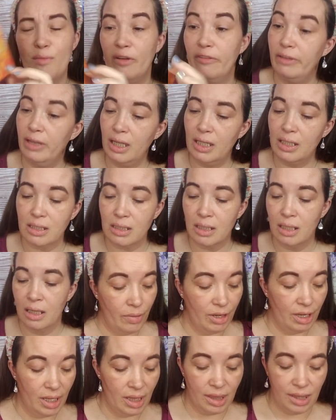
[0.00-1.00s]
of it.
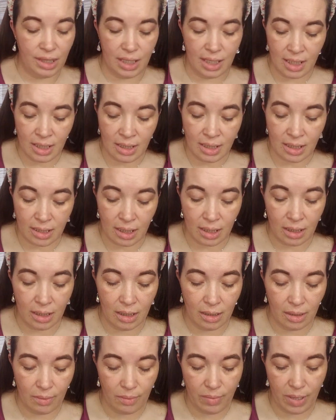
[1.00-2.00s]
This
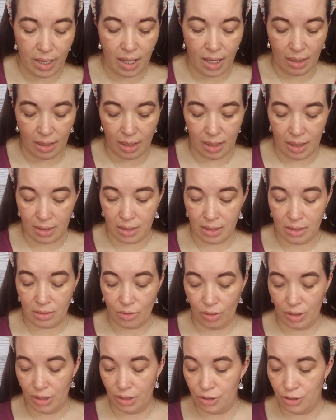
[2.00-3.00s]
palette is
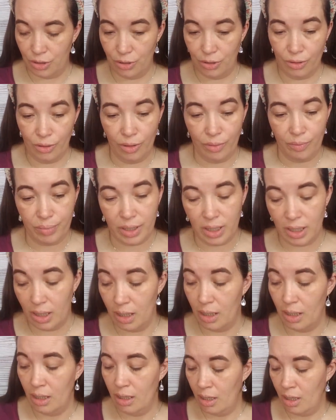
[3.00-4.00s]
going to
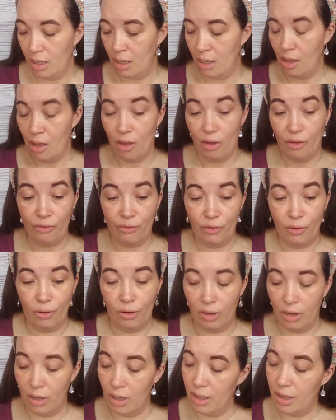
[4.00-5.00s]
be
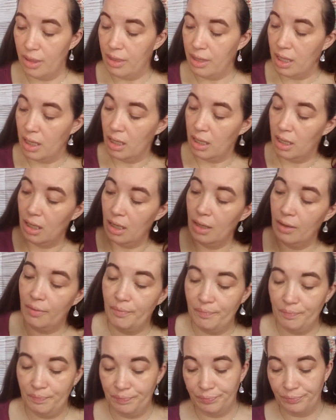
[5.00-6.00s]
for the
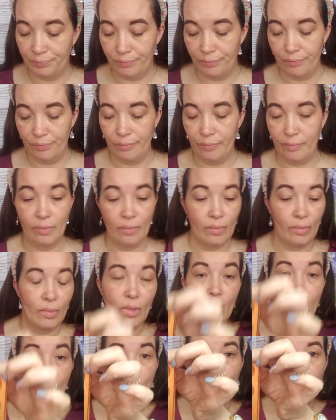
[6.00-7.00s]

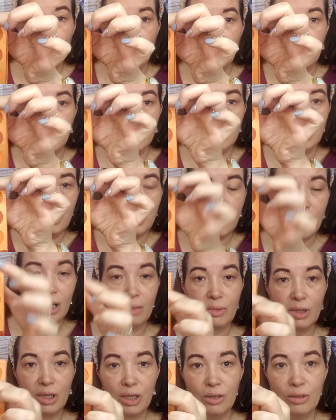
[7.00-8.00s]
orange, and
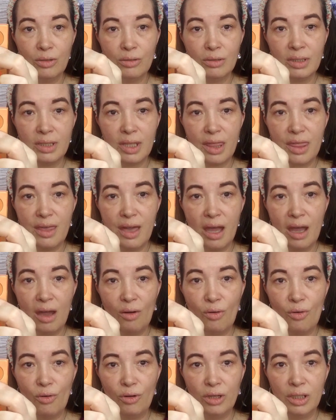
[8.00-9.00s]
I'm going to use that
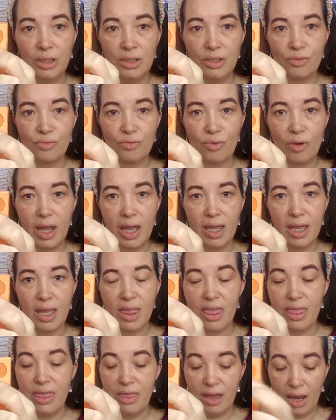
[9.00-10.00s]
orange right
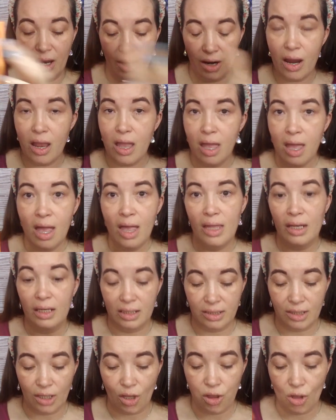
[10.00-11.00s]
there. That
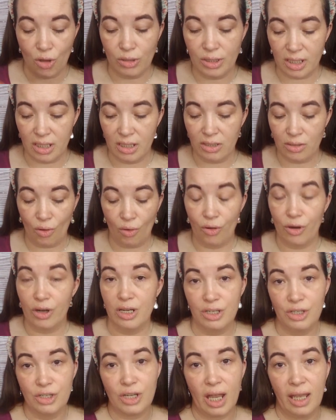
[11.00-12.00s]
is the closest
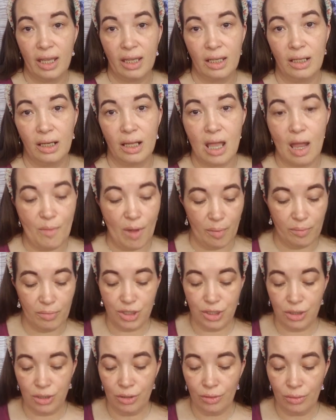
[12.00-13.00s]
orange I could come up
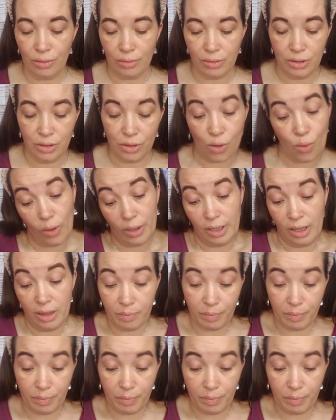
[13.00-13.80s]
to the one in the